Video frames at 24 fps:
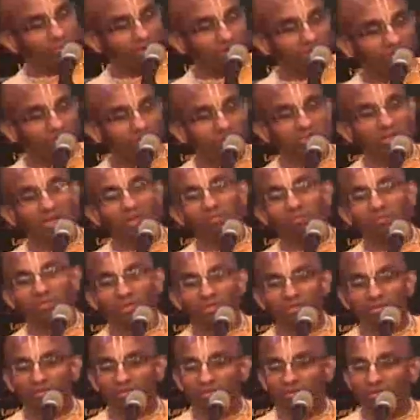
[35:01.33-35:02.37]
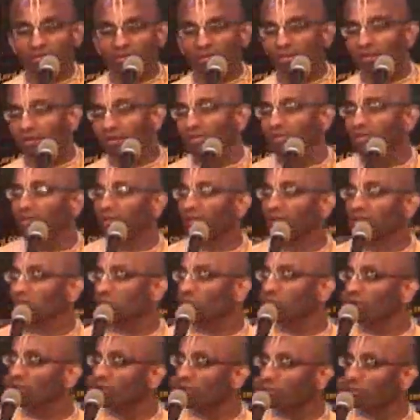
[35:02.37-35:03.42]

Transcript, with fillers: World Cup champion. The next World